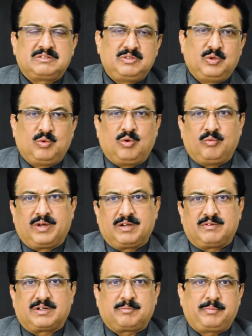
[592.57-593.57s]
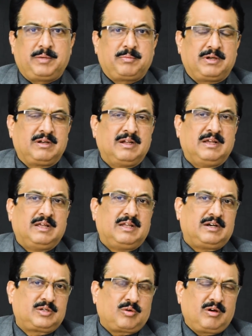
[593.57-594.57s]
You go wherever people
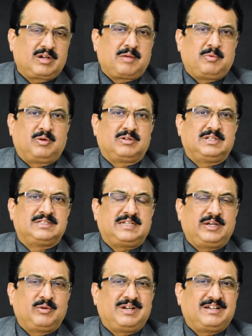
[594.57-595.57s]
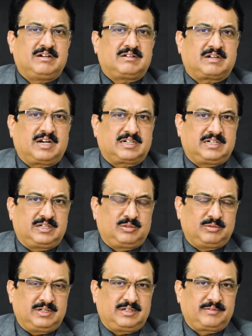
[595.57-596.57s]
talk about this and you get attracted to
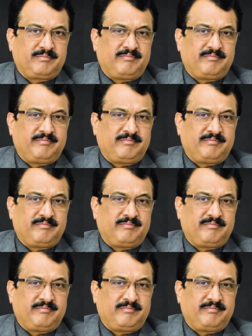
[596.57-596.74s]
it.